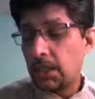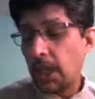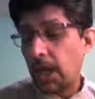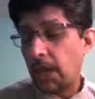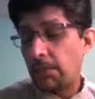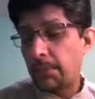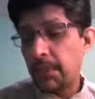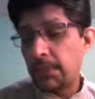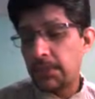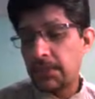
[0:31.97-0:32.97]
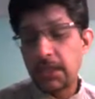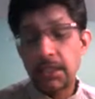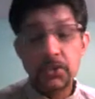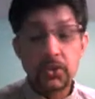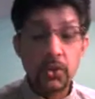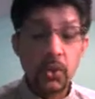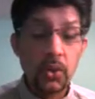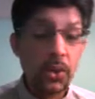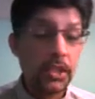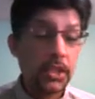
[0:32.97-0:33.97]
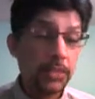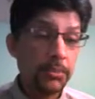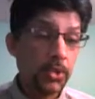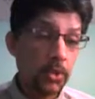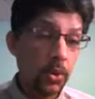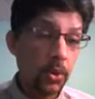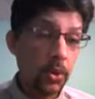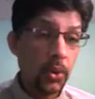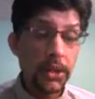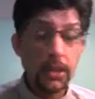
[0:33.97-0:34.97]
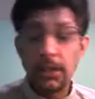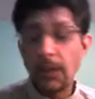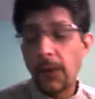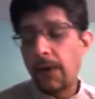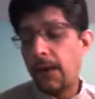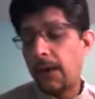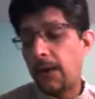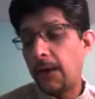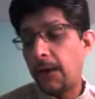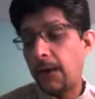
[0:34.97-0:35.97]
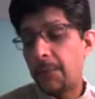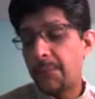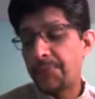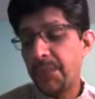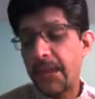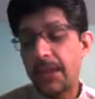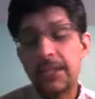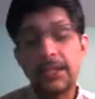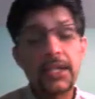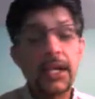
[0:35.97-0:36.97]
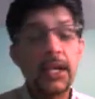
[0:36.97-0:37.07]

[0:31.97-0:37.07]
But as you know, I keep the show going. Today